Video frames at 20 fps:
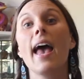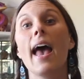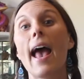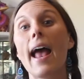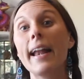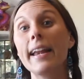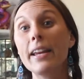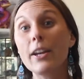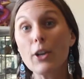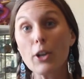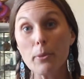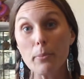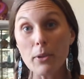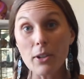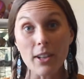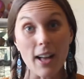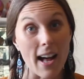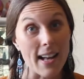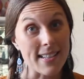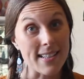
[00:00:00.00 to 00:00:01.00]
Any herbal
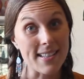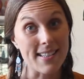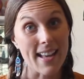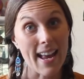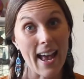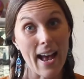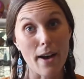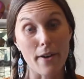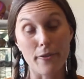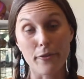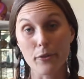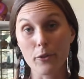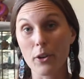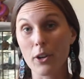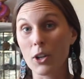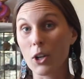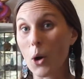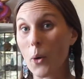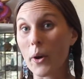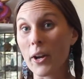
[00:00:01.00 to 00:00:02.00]
classes I have
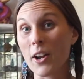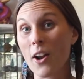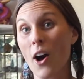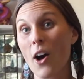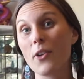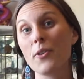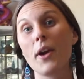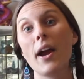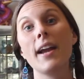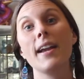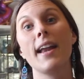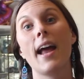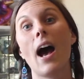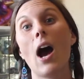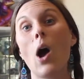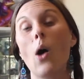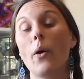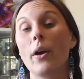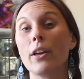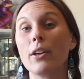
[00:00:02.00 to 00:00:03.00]
going on right
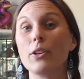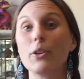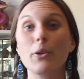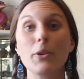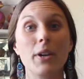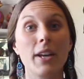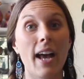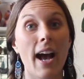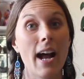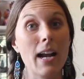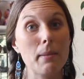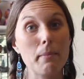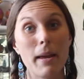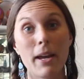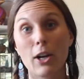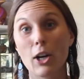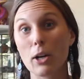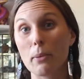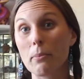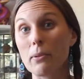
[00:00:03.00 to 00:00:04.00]
now, including how to
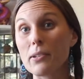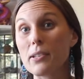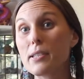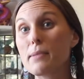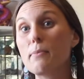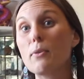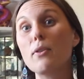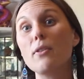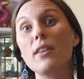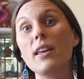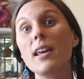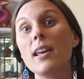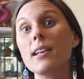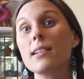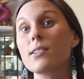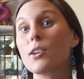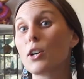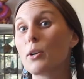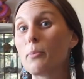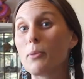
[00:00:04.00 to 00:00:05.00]
make herbal
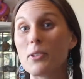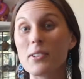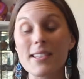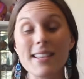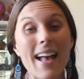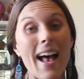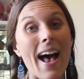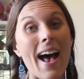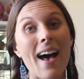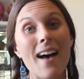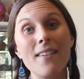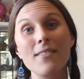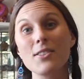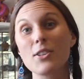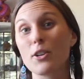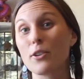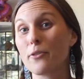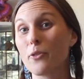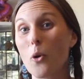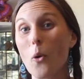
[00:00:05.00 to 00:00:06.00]
smoothies, herbal salves,
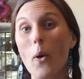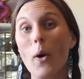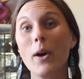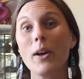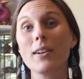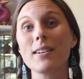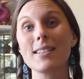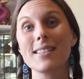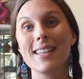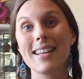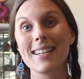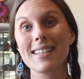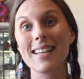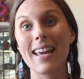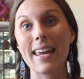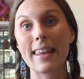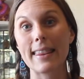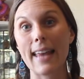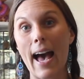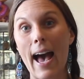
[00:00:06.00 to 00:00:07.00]
herbal oils, things
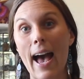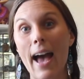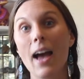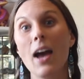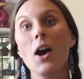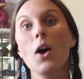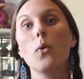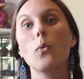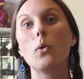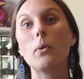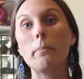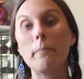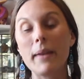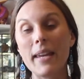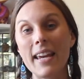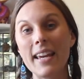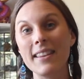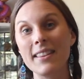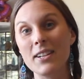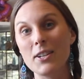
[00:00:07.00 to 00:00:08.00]
like that, will
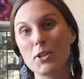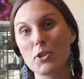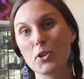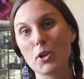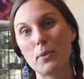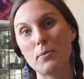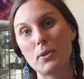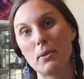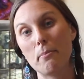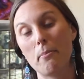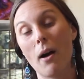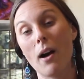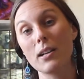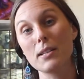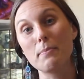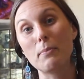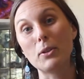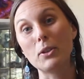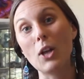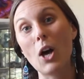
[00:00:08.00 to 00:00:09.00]
be in the description box
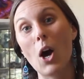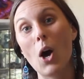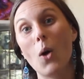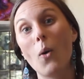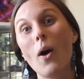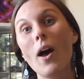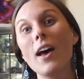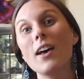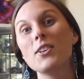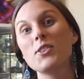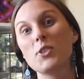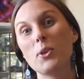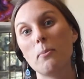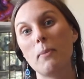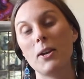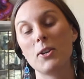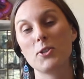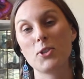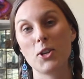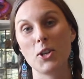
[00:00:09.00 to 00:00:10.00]
below. So
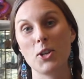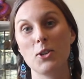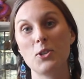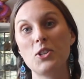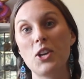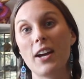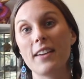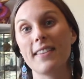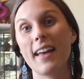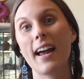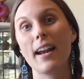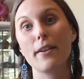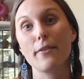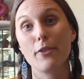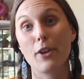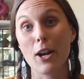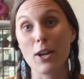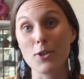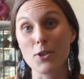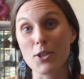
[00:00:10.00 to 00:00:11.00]
make sure you check that if
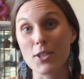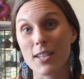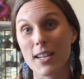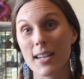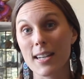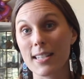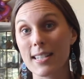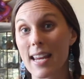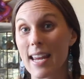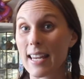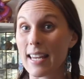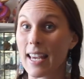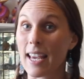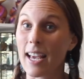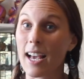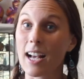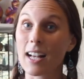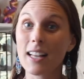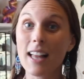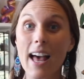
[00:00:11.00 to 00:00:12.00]
you're interested in taking
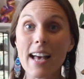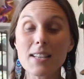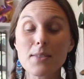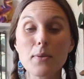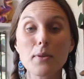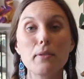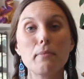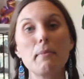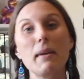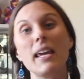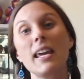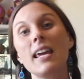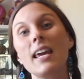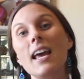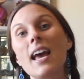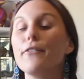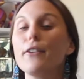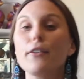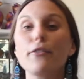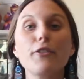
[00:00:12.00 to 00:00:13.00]
a class with me.
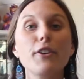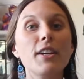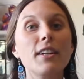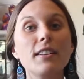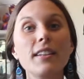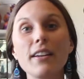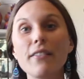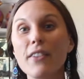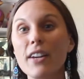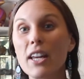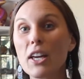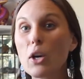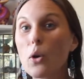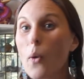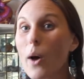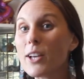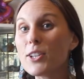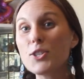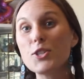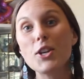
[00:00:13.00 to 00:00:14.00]
Feel free to leave any
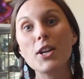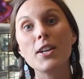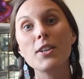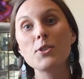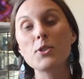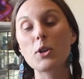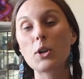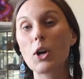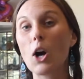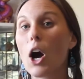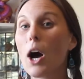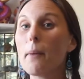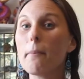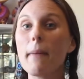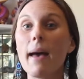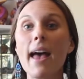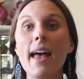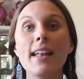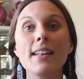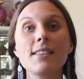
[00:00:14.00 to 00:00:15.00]
questions or
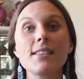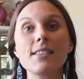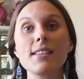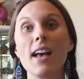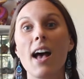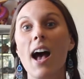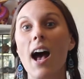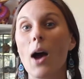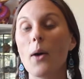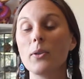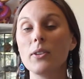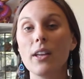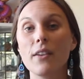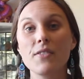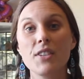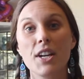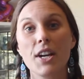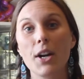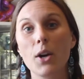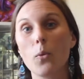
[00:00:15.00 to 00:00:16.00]
comments. I would love
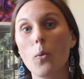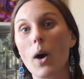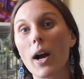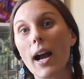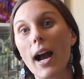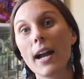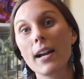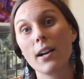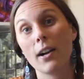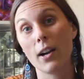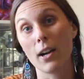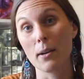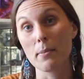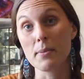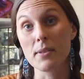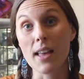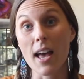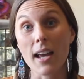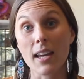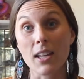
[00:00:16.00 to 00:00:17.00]
to hear what kind of herbs
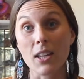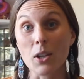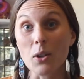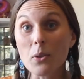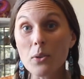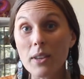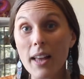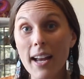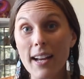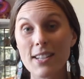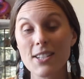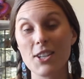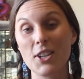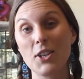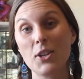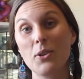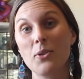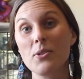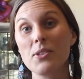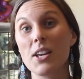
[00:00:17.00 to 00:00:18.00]
that you like to
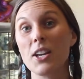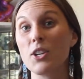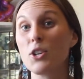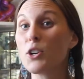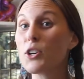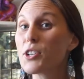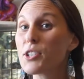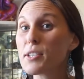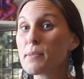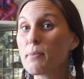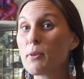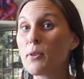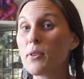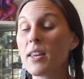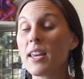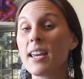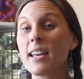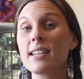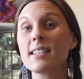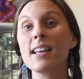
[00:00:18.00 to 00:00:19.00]
use in your
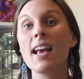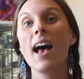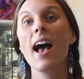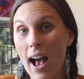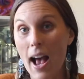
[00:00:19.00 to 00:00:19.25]
smoothies.